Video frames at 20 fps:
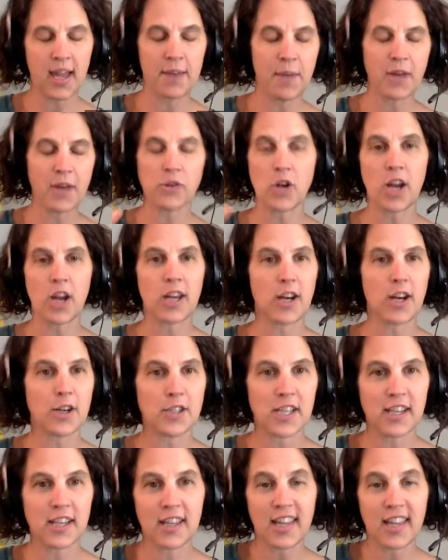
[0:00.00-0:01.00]
I'm not sure I can
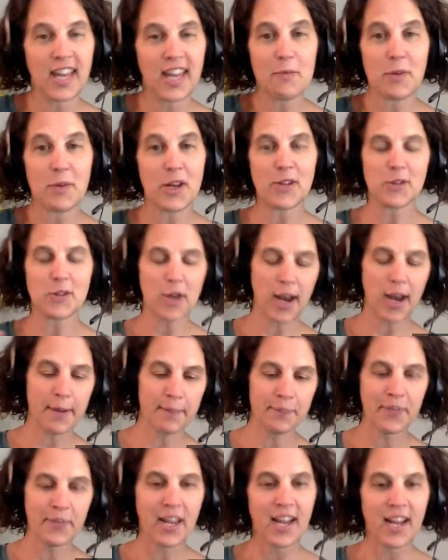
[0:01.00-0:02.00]
articulate it, but I'll try.
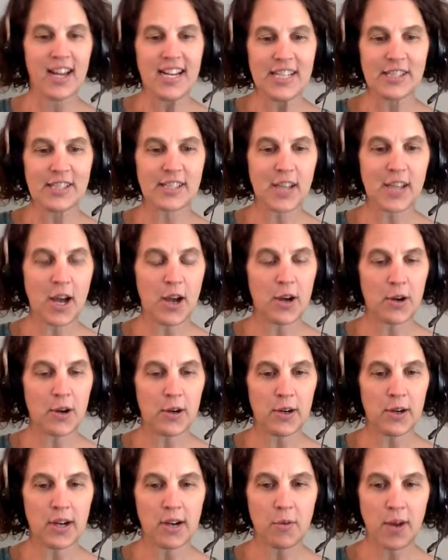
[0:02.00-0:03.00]

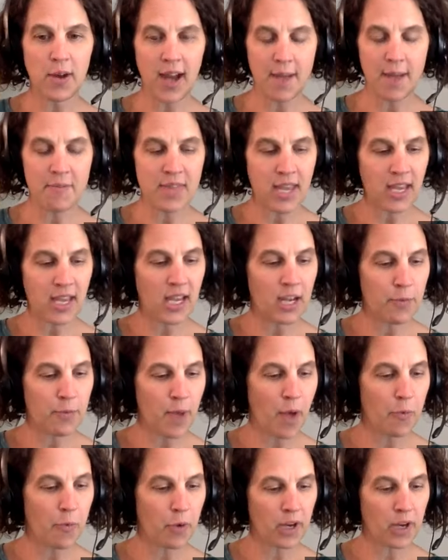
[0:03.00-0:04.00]
So when I'm thinking
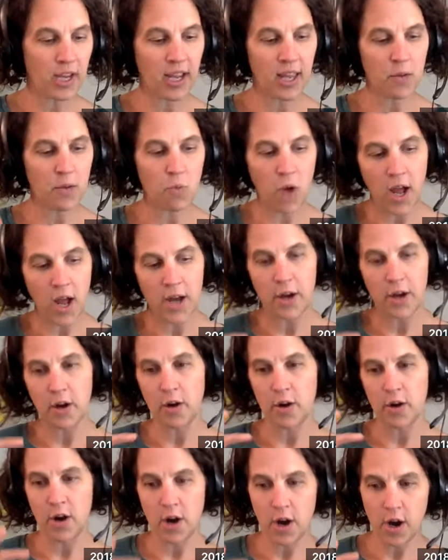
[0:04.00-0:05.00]
about bringing in
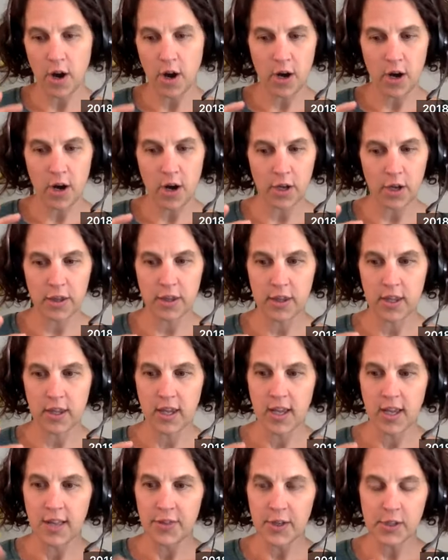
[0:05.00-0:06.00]
water or earth,
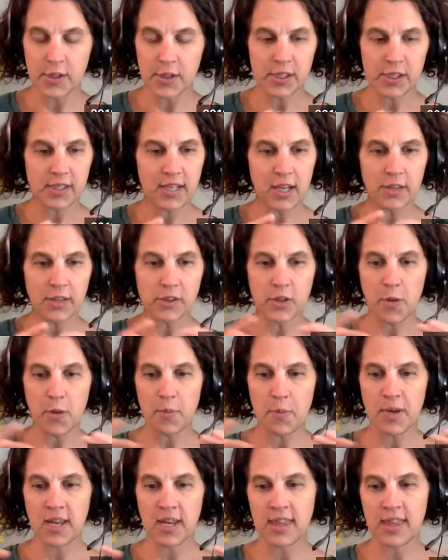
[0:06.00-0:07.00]
there's still so
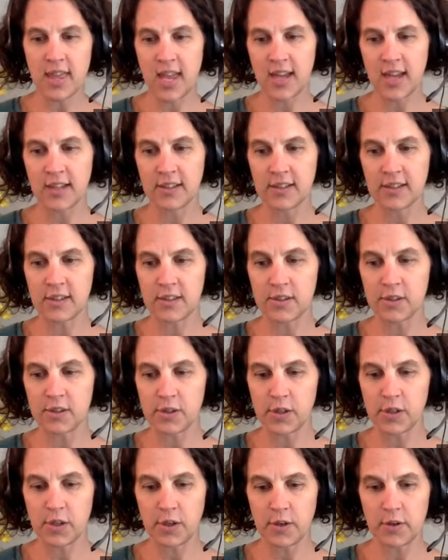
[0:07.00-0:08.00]
many things
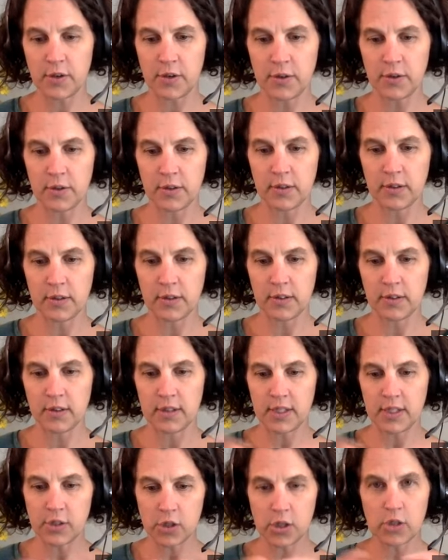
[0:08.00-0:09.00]
to
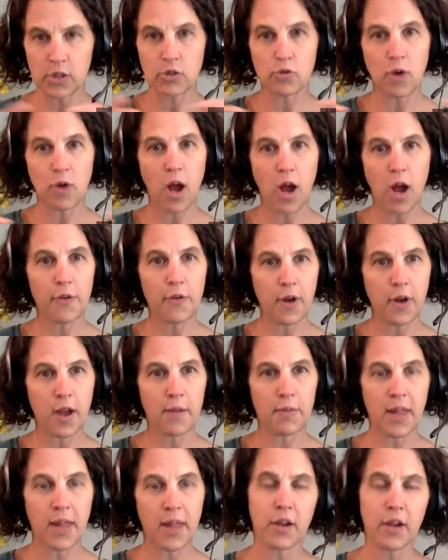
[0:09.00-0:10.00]
that you could draw
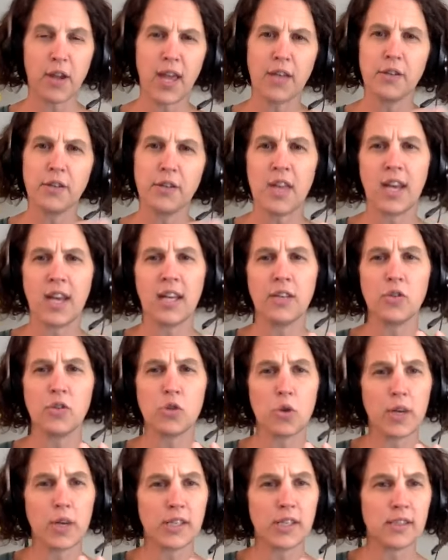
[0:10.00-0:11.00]
from. Like, okay, mm-hmm. do they need
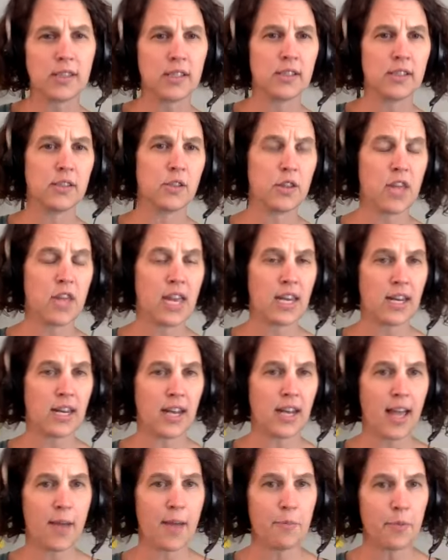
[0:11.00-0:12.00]
choices? Do they need
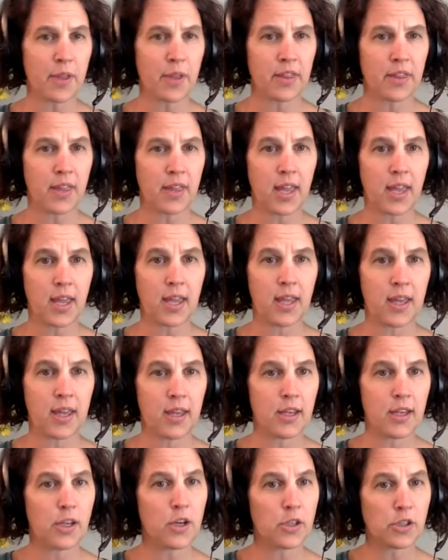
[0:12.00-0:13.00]
empathy?
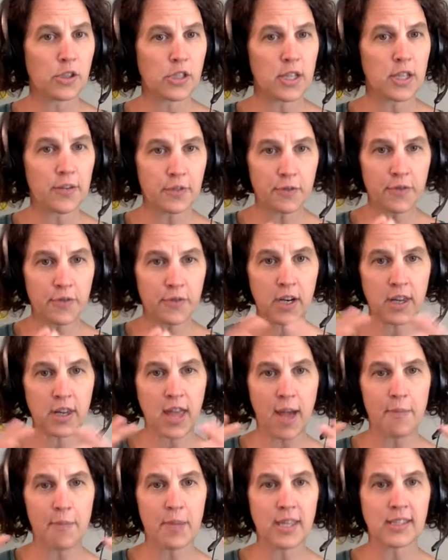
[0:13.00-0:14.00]
You know, you still have to figure
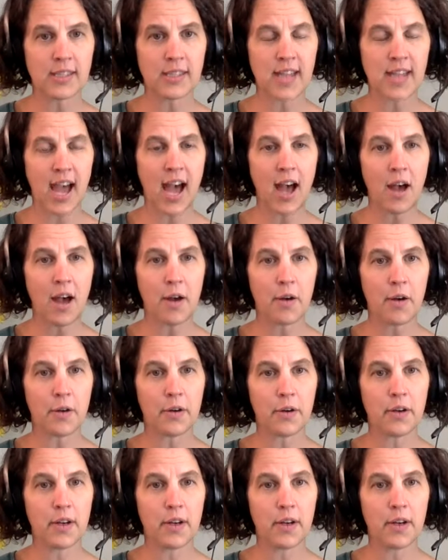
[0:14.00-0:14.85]
that piece out.